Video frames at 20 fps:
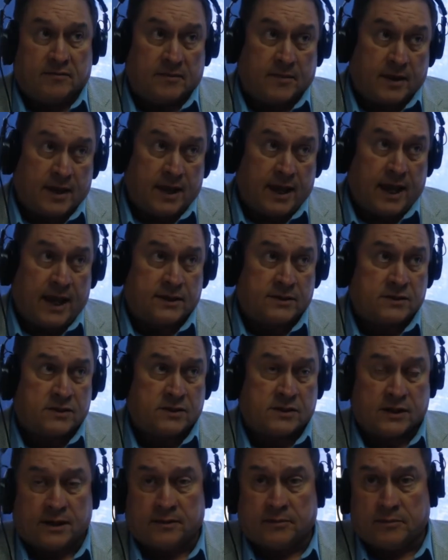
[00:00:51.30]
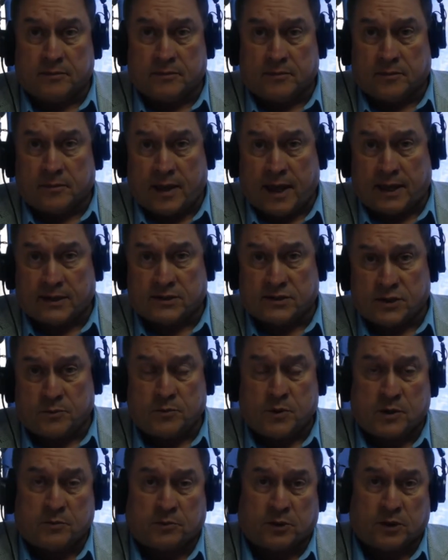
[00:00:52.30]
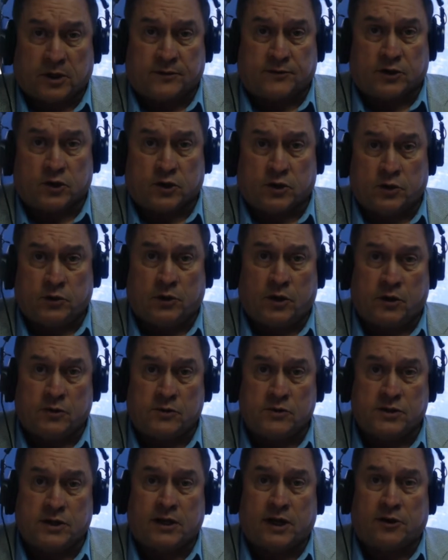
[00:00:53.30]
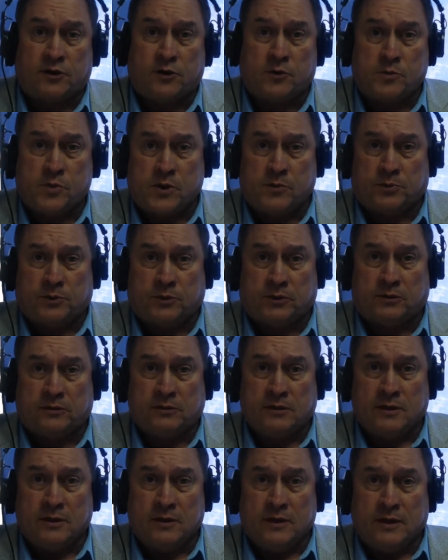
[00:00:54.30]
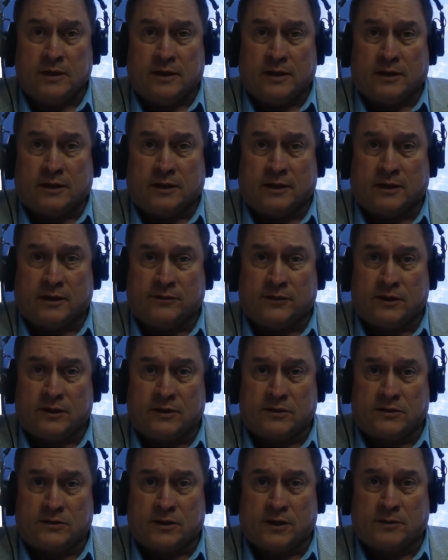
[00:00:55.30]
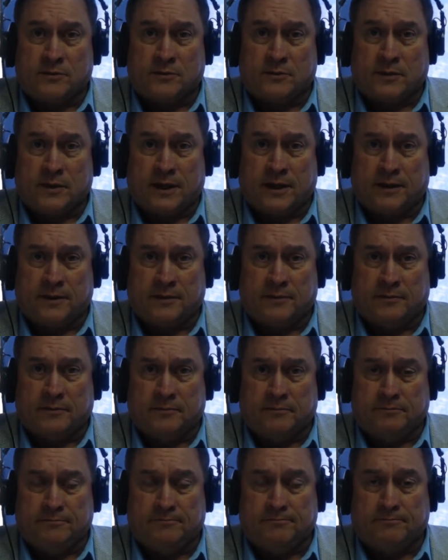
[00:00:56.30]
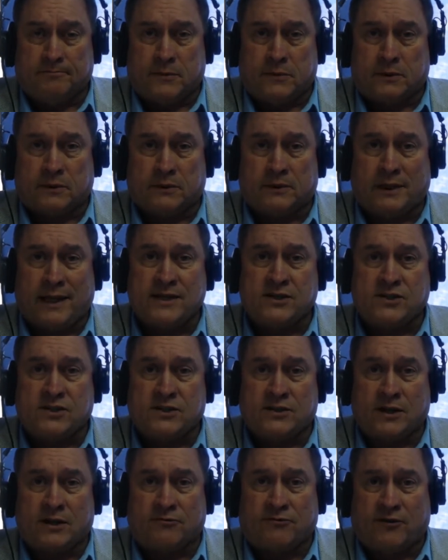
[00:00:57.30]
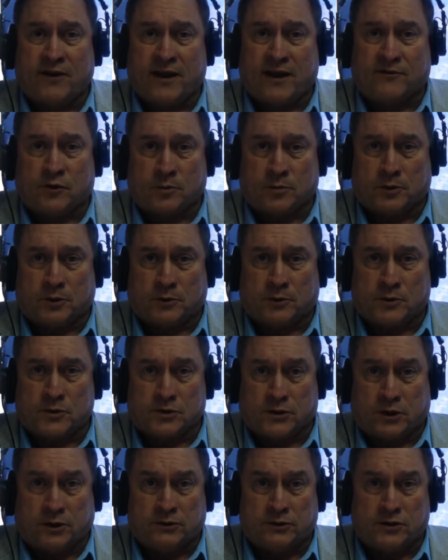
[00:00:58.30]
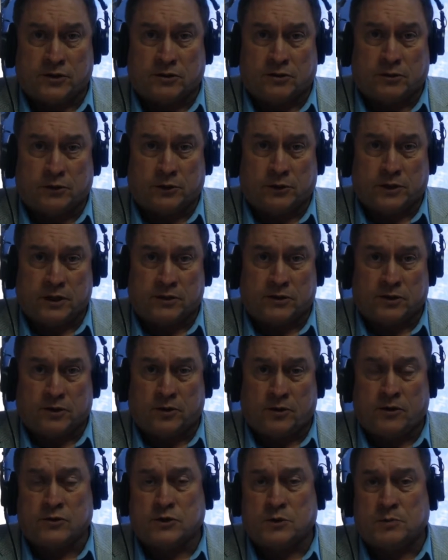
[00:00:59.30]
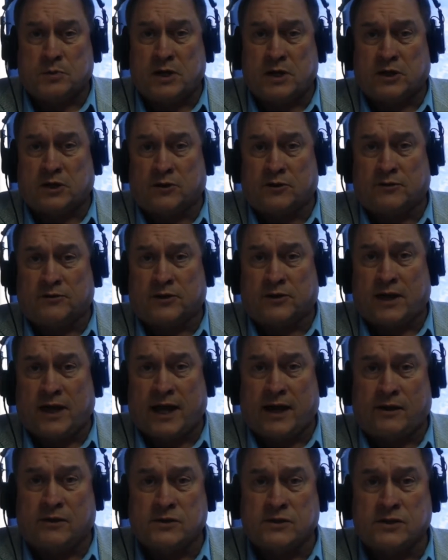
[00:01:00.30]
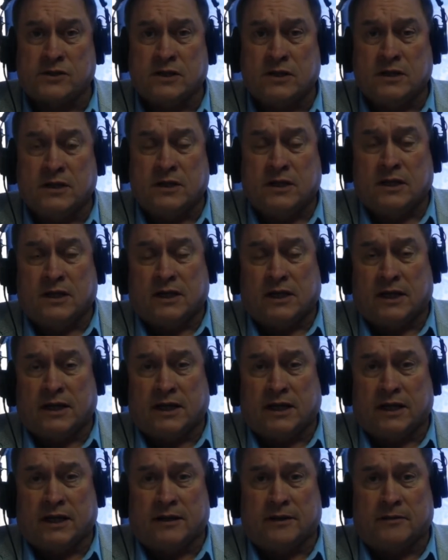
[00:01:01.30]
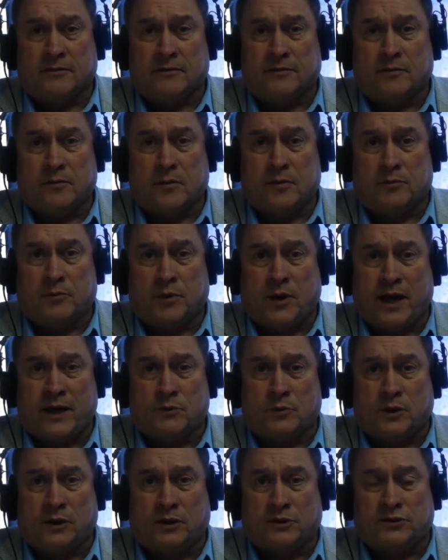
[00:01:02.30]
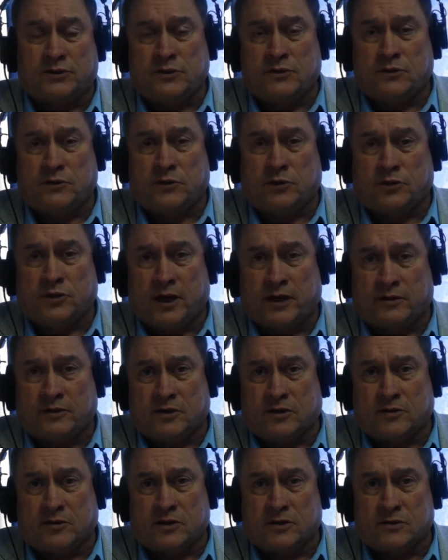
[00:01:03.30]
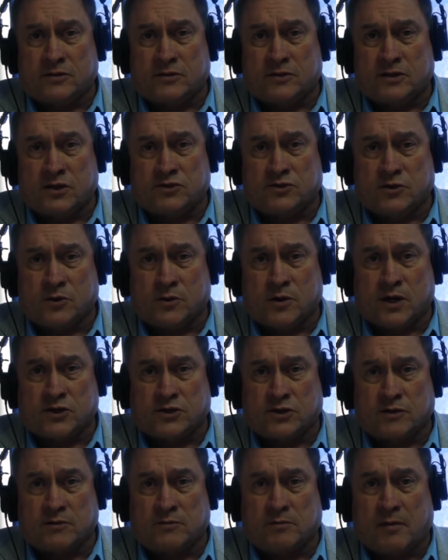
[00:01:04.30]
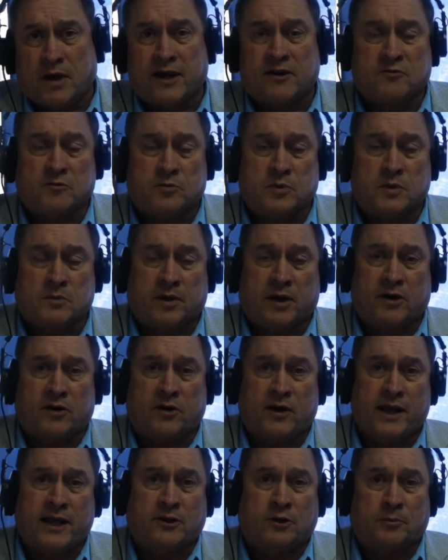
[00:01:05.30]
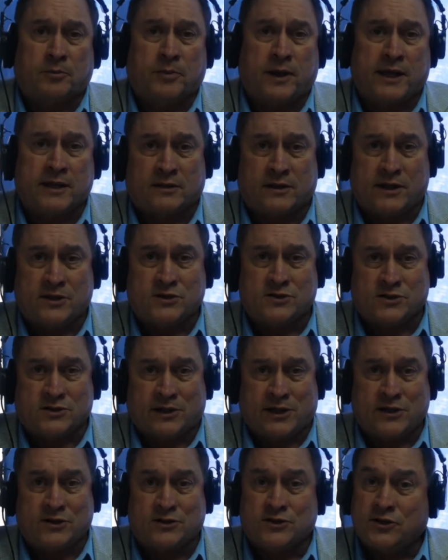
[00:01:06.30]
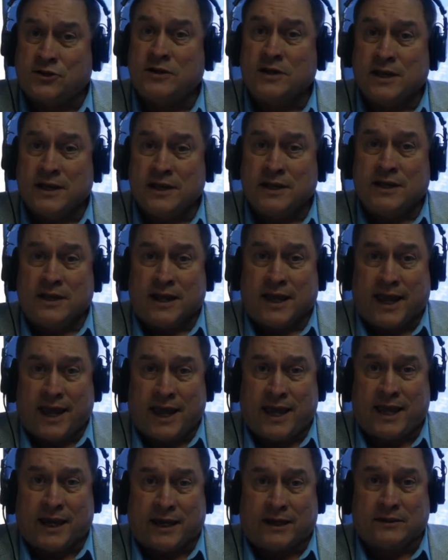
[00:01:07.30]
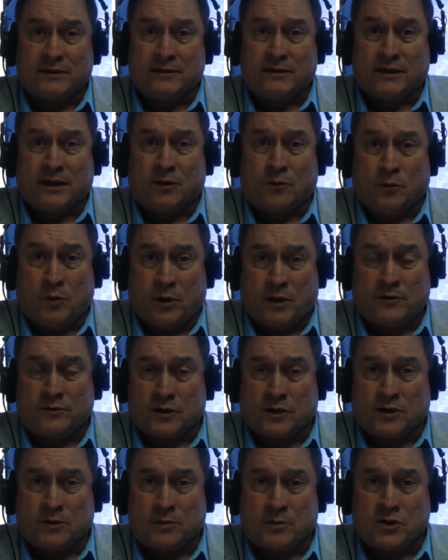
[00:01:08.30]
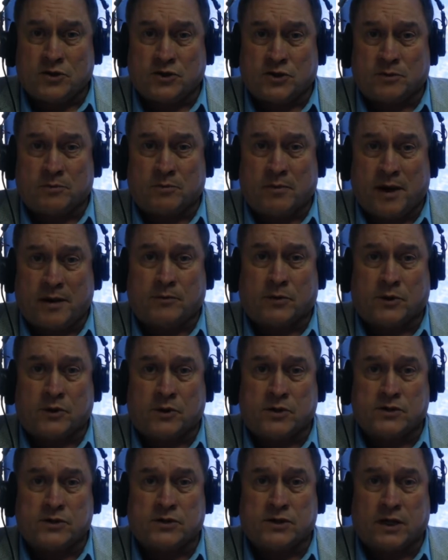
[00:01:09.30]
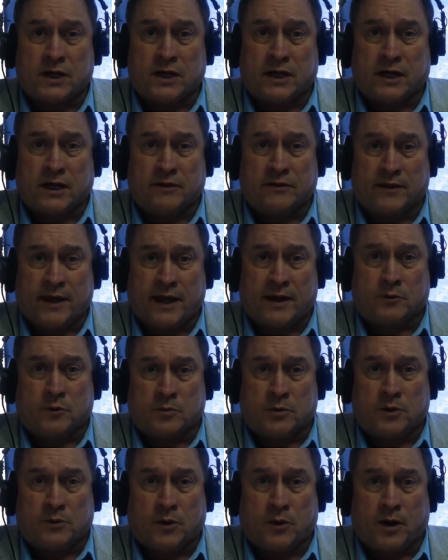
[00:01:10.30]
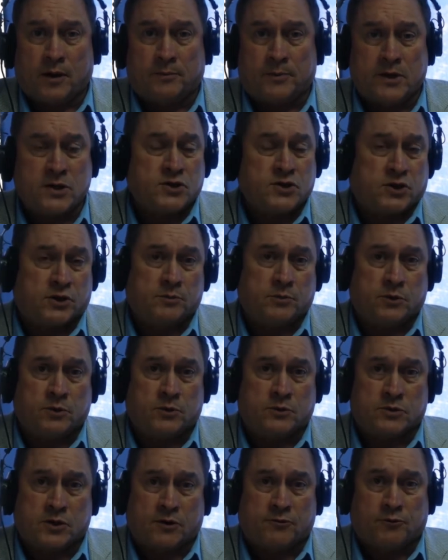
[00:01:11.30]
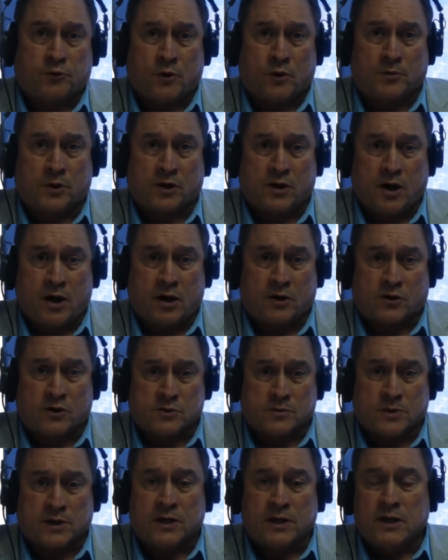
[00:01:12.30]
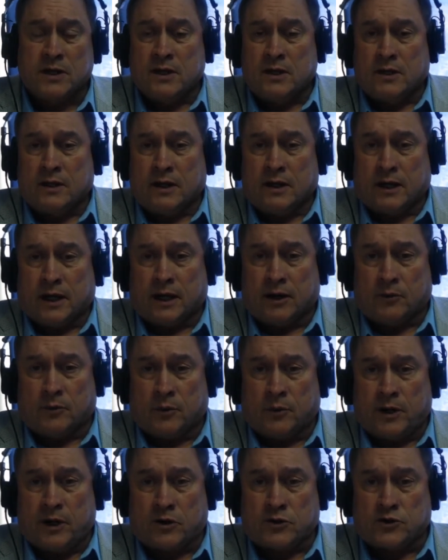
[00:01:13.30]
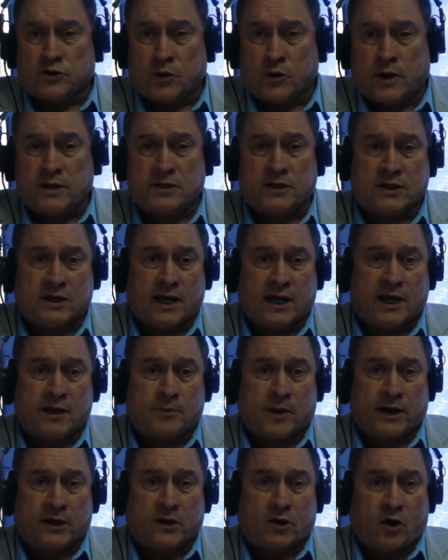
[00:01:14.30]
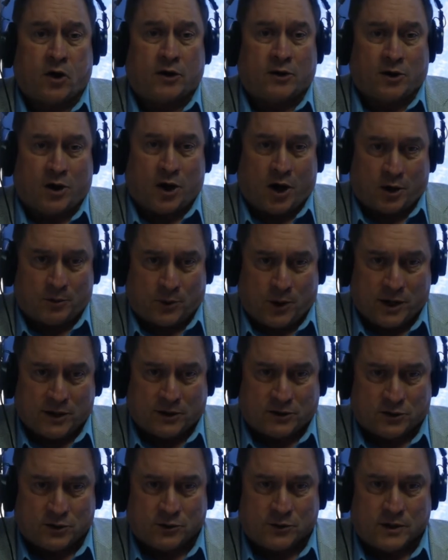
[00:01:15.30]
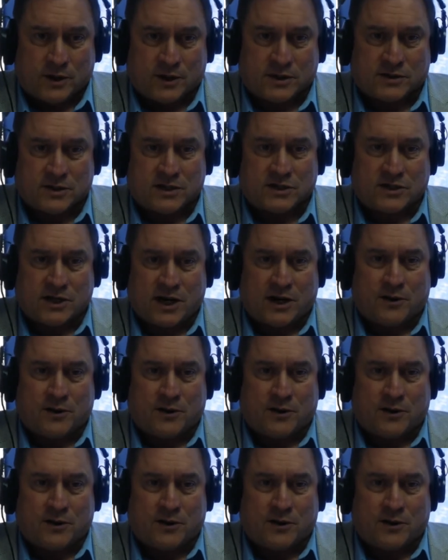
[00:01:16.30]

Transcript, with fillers: has uh, had some people give it kudos and other people give it some uh, less than favorable results, including the current Speaker of the House, uh, Brad Wilson, who thought this situation might have been better handled by the legislature, and uh, one of the commission members, uh, and that would be Rob Bishop, who is our former congressman. Uh, we are joined today by Carl Albrecht, who is a state